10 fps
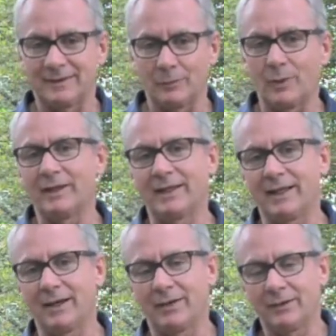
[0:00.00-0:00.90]
when they
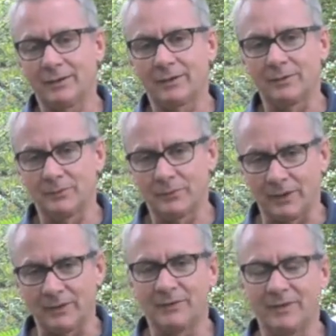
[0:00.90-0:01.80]
are
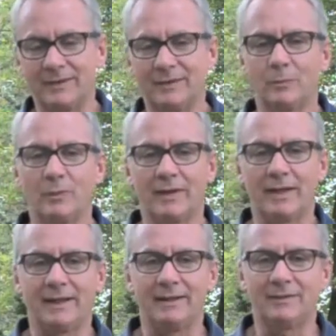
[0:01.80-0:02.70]
confronted with
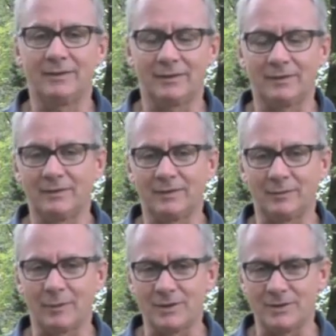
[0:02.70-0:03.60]
a certain
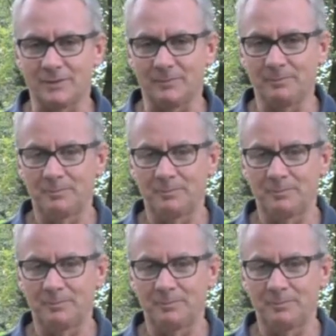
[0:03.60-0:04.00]
situation.